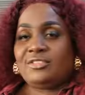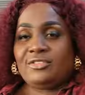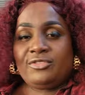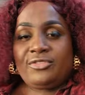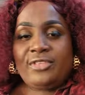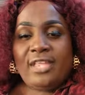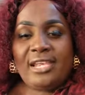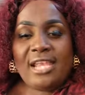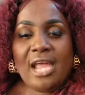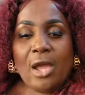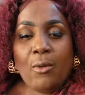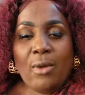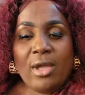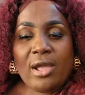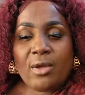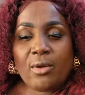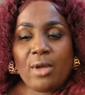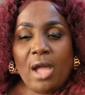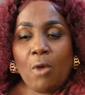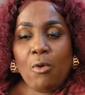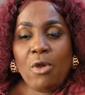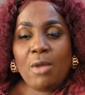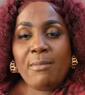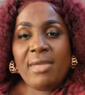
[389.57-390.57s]
then I will,
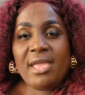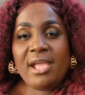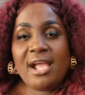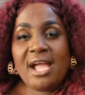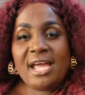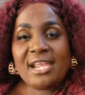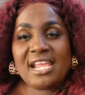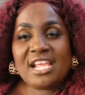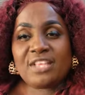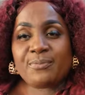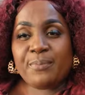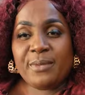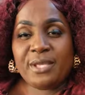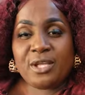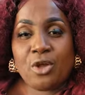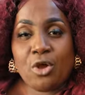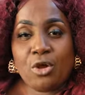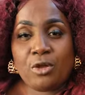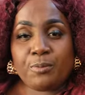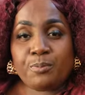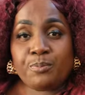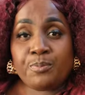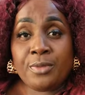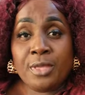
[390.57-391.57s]
I will make God pick
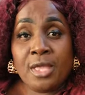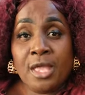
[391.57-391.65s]
out